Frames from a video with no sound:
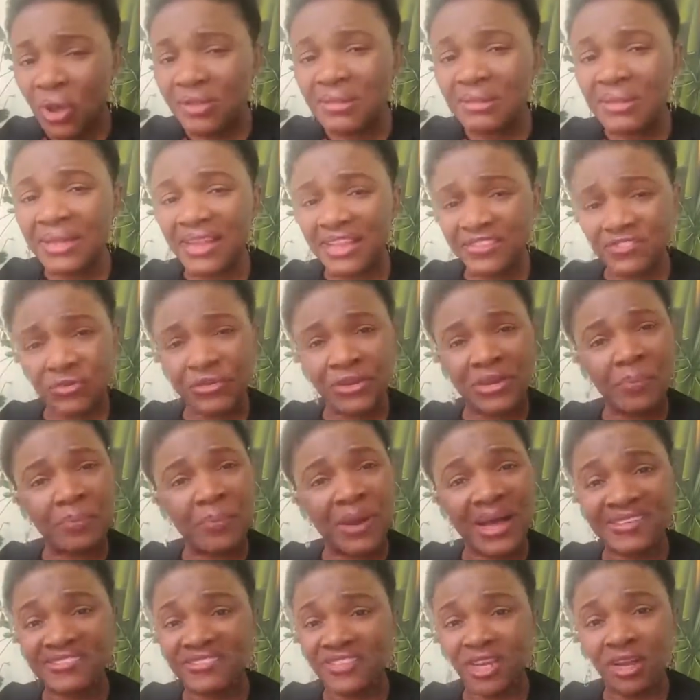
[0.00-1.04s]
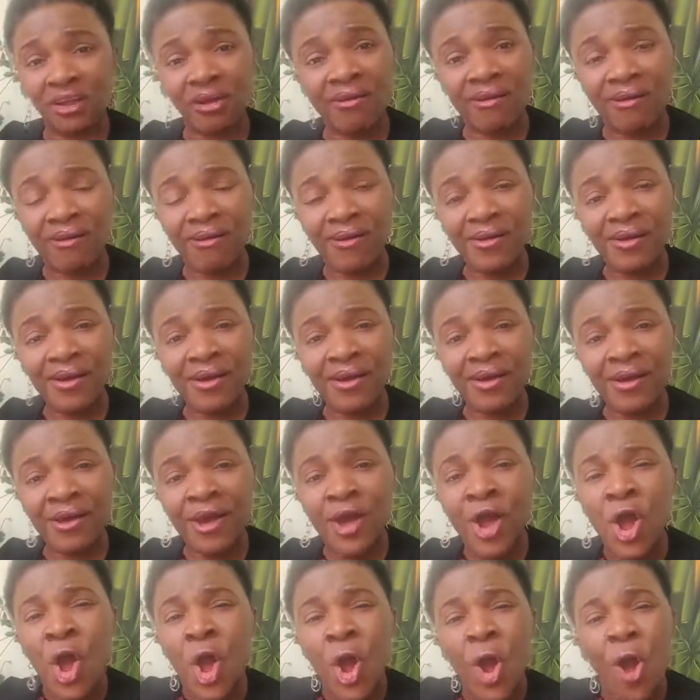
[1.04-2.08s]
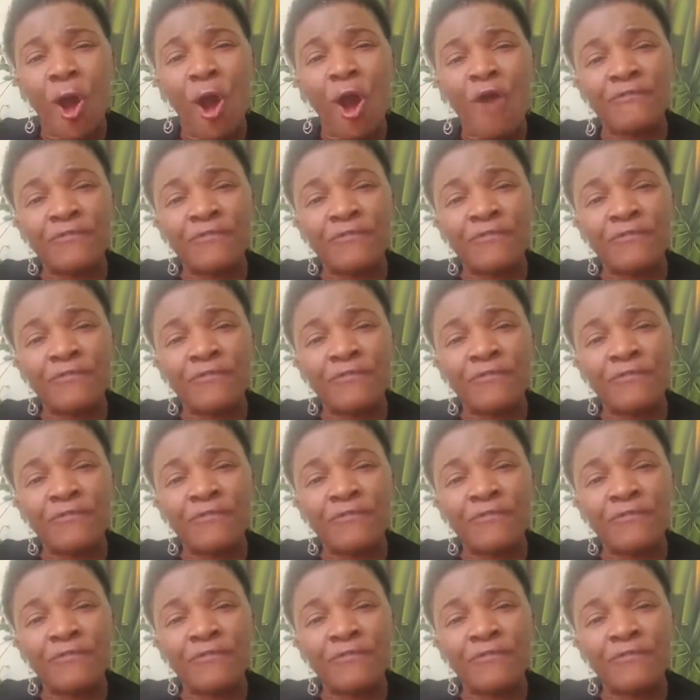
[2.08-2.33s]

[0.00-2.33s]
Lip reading: has already passed the law of